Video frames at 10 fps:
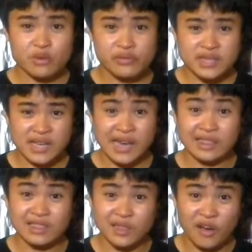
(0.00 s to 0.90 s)
movies. I
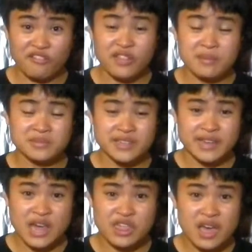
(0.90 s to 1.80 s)
love them to
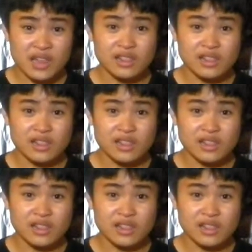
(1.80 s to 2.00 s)
death.